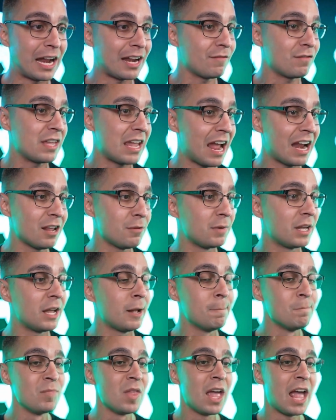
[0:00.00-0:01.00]
they
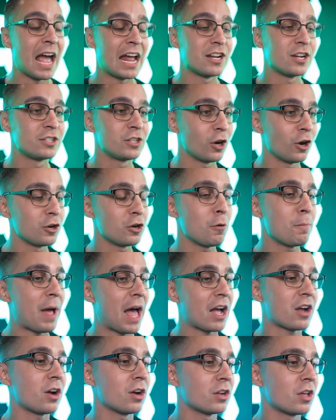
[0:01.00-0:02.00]
have
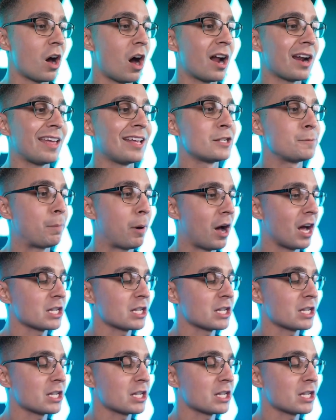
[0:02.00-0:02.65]
hundreds of thousands of